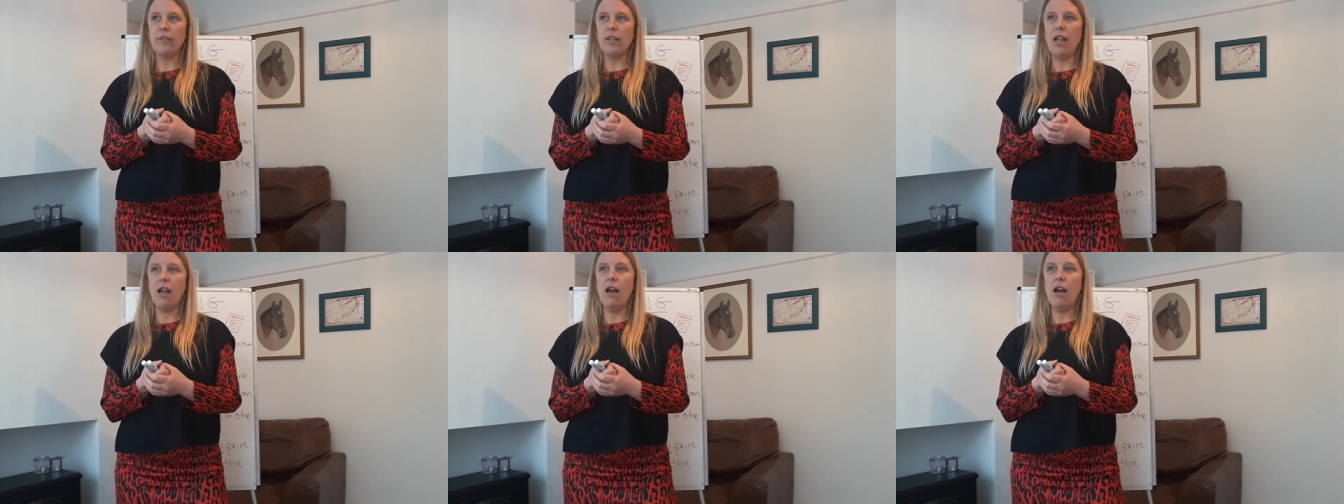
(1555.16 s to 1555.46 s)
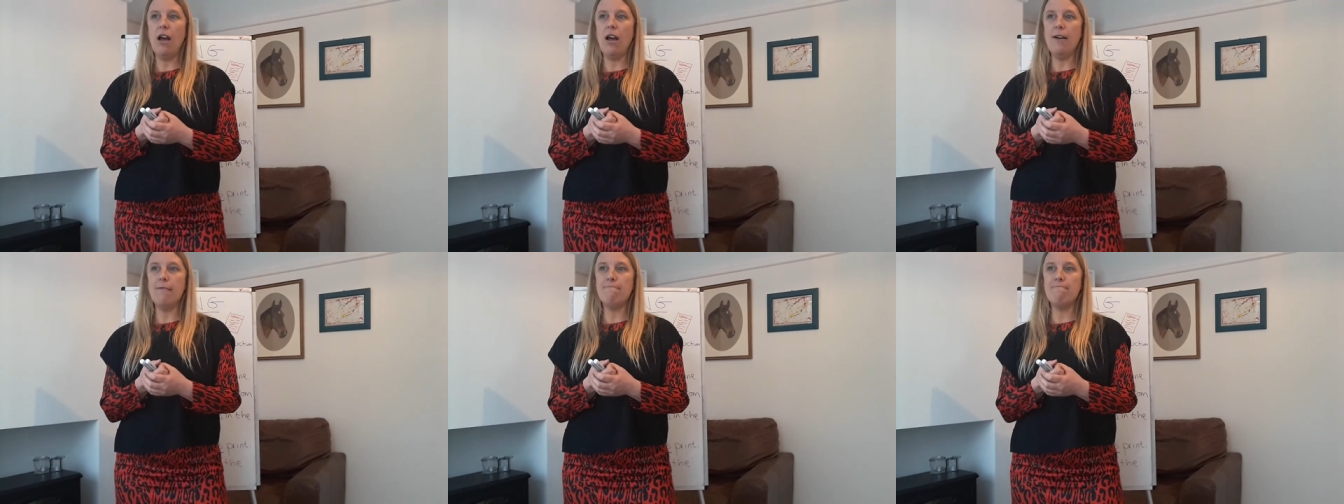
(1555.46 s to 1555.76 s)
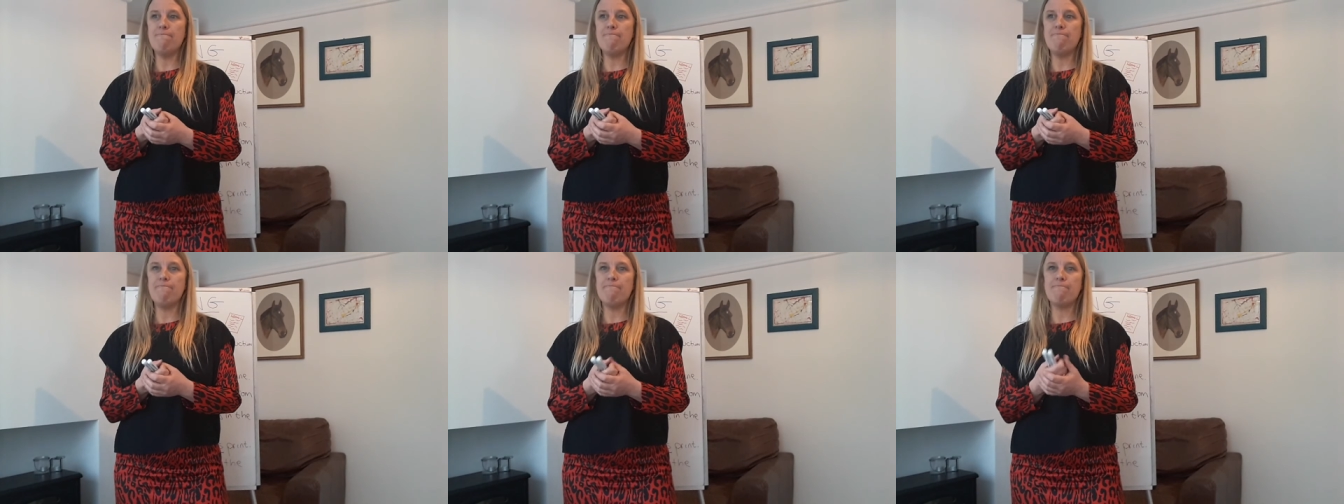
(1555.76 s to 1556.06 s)

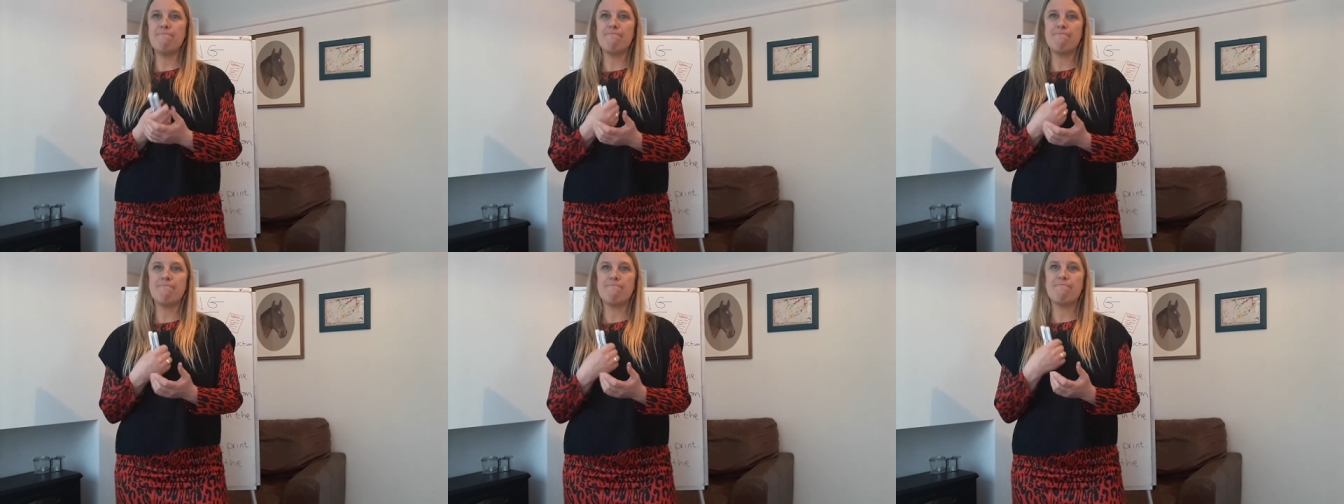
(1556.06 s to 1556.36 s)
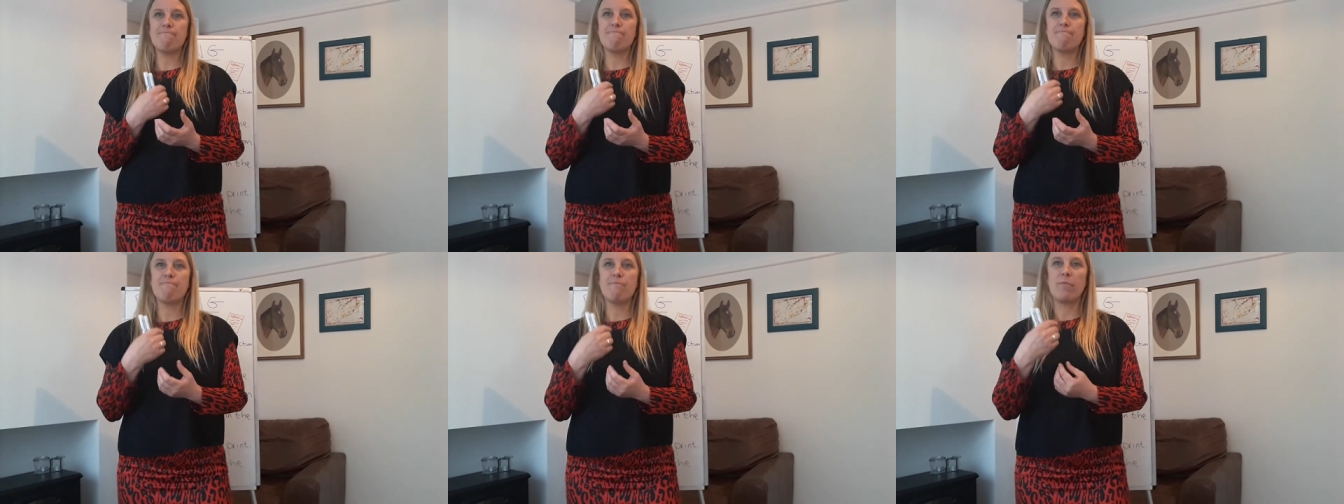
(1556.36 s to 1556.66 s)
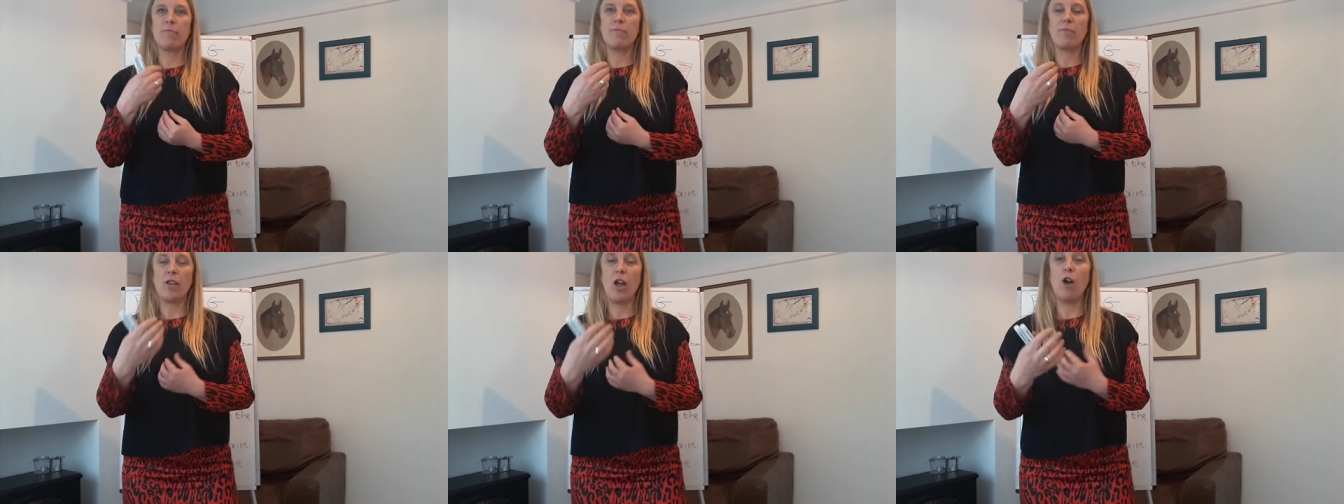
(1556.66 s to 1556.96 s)

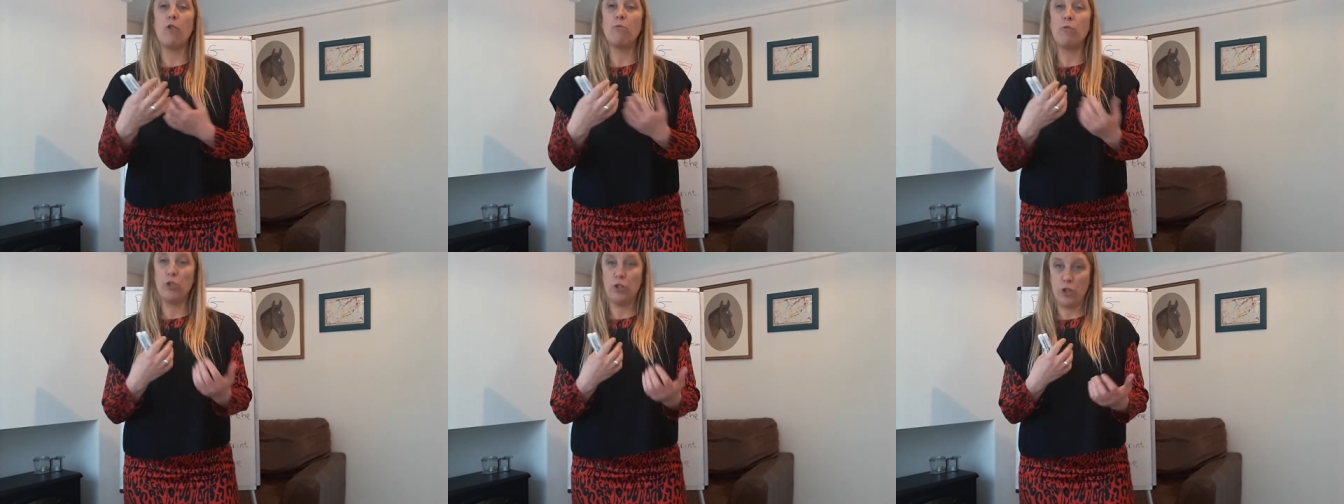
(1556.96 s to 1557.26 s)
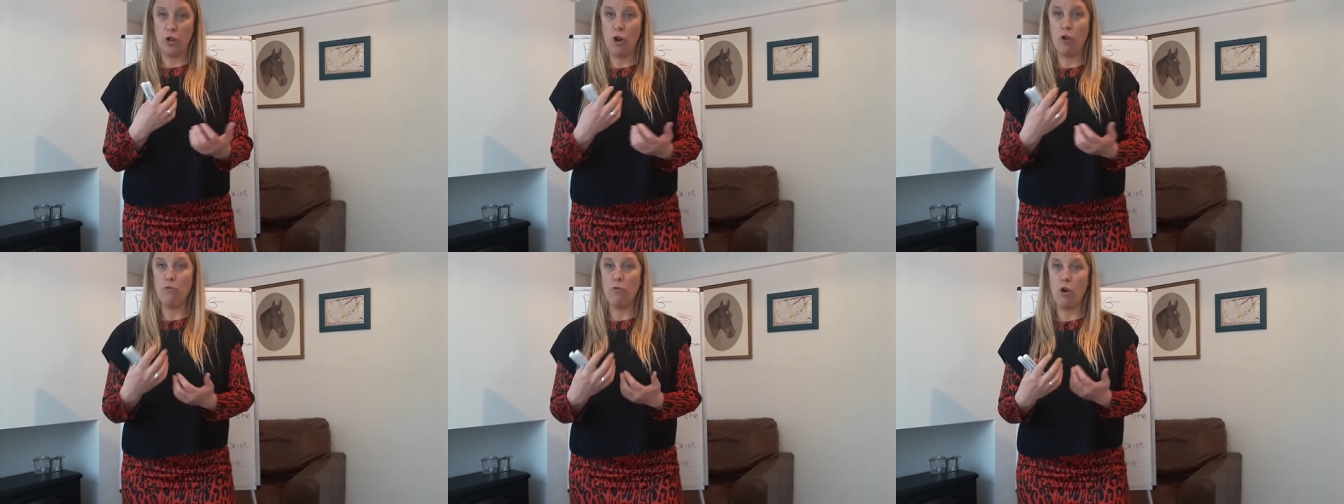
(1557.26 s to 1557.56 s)
We'll do a